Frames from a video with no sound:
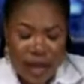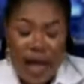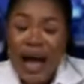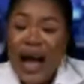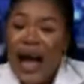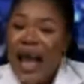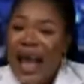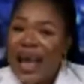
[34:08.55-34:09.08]

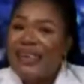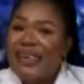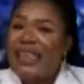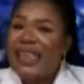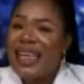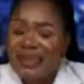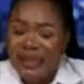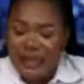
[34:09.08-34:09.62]
Her
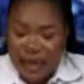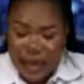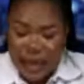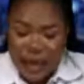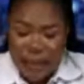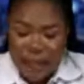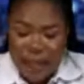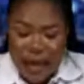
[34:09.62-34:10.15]

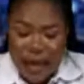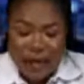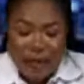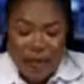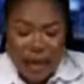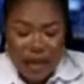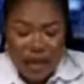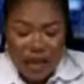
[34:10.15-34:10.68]
Excellency, Madam
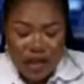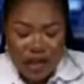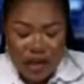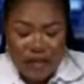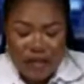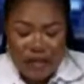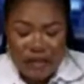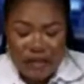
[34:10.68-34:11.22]
Ellen
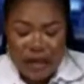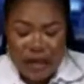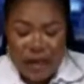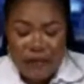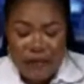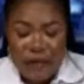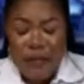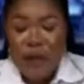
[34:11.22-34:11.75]
Johnson
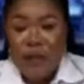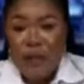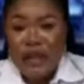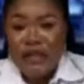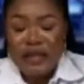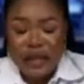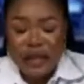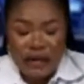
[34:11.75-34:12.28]
Sirleaf, former
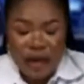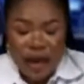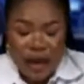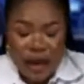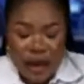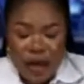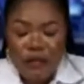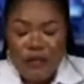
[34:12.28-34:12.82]
President
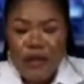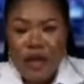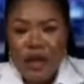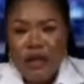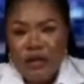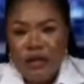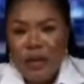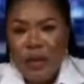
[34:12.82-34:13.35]
of
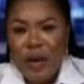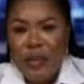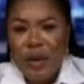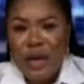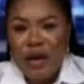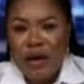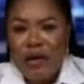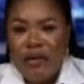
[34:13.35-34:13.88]
the Republic
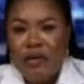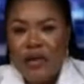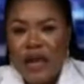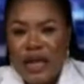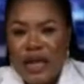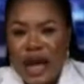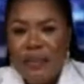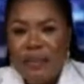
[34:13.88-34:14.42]
of
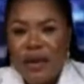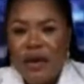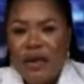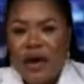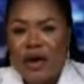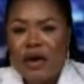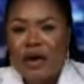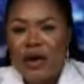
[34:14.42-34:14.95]

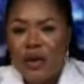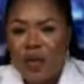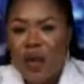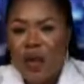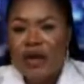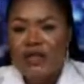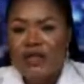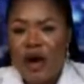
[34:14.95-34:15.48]
Liberia,
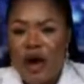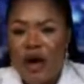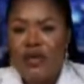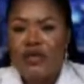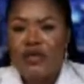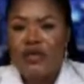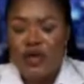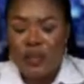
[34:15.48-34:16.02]
was
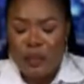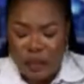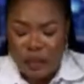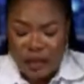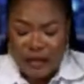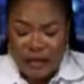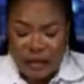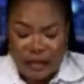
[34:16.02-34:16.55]
also
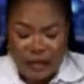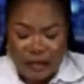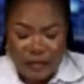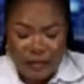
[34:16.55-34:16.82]
present.